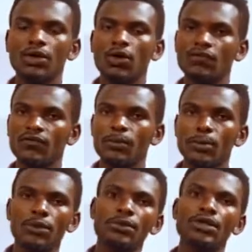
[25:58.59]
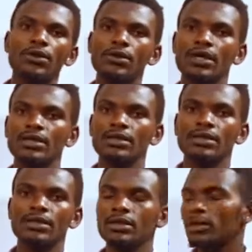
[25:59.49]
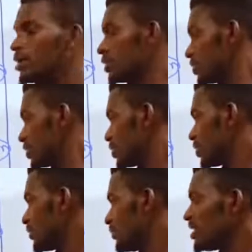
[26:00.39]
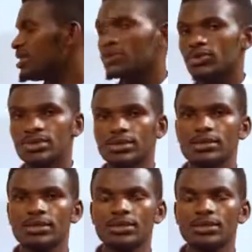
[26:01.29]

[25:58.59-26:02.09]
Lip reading: of polio and the measles.